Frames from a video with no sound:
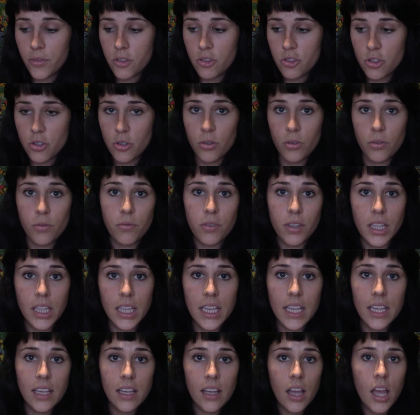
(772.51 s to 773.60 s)

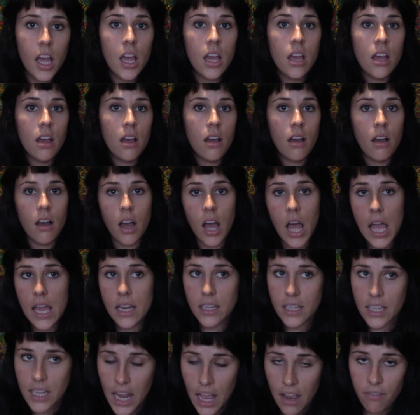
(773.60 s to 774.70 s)
truthfully, I
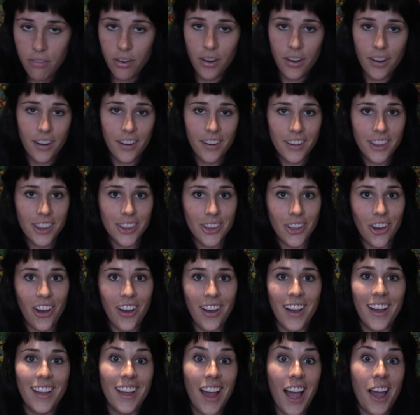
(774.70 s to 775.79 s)
never
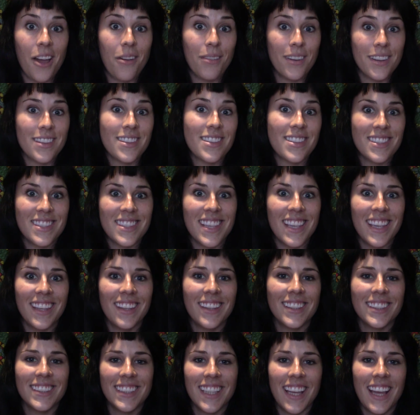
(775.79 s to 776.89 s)
thought I would see
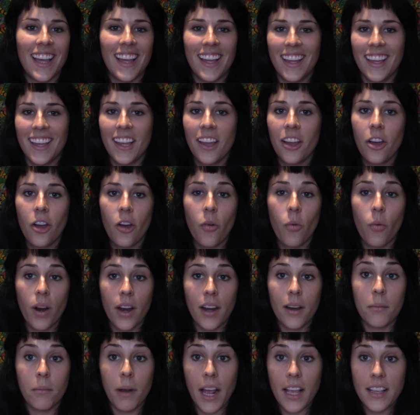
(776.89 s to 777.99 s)
the day
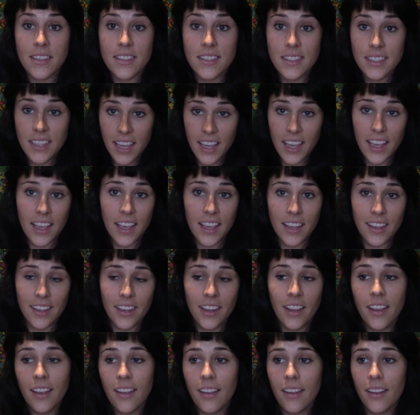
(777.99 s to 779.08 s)
where my skin
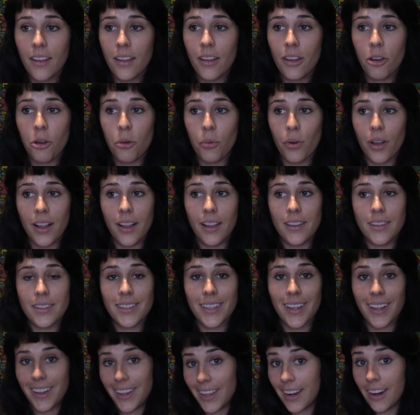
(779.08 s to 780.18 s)
was
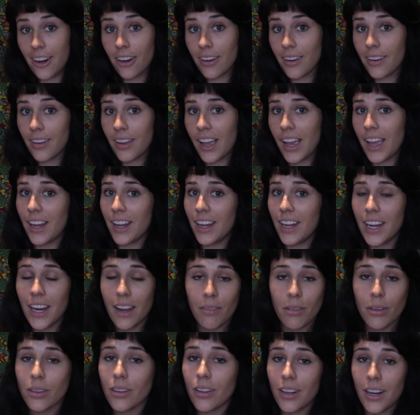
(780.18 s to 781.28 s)
clear. I
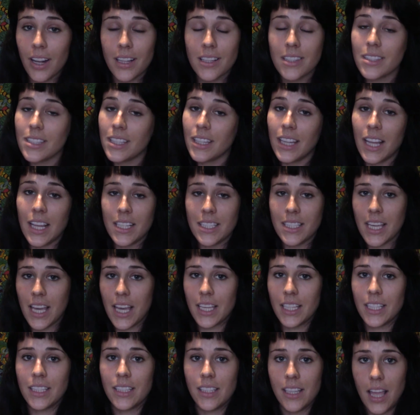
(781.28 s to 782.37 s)
never thought I'd see that
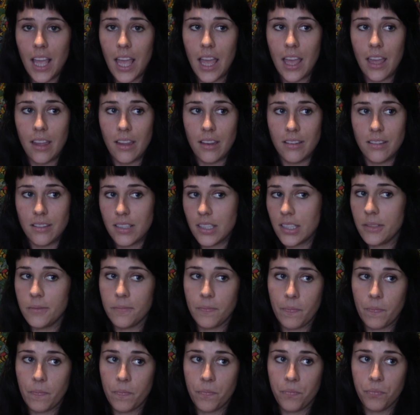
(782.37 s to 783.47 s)
day, and
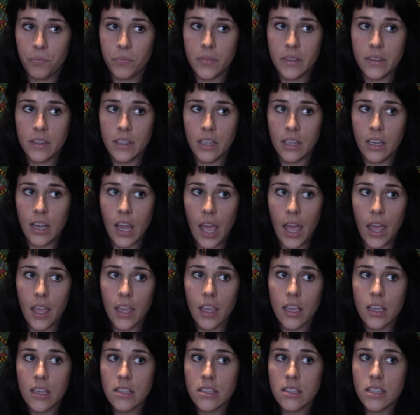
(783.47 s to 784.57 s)
today
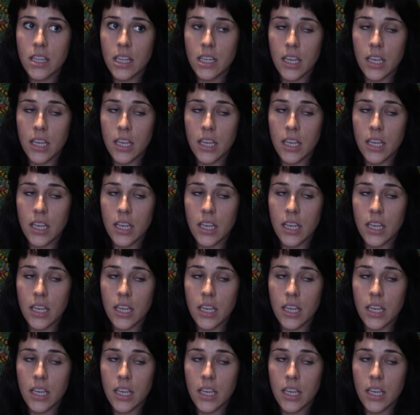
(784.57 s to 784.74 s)
is the